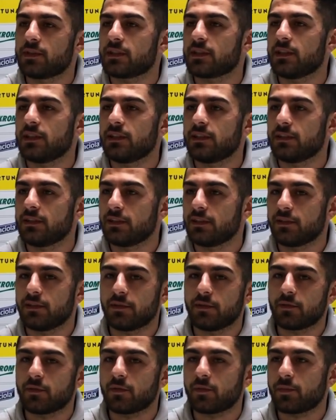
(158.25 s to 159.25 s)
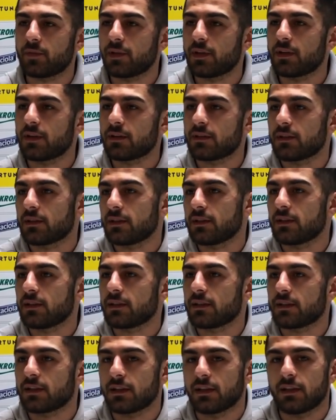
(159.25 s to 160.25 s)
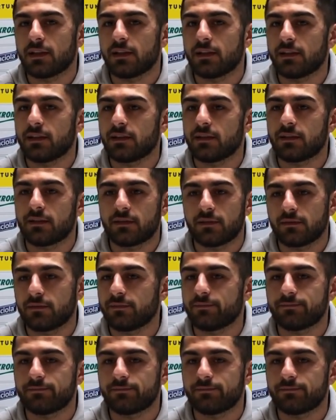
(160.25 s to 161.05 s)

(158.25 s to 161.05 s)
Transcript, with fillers: Zlin in European League, and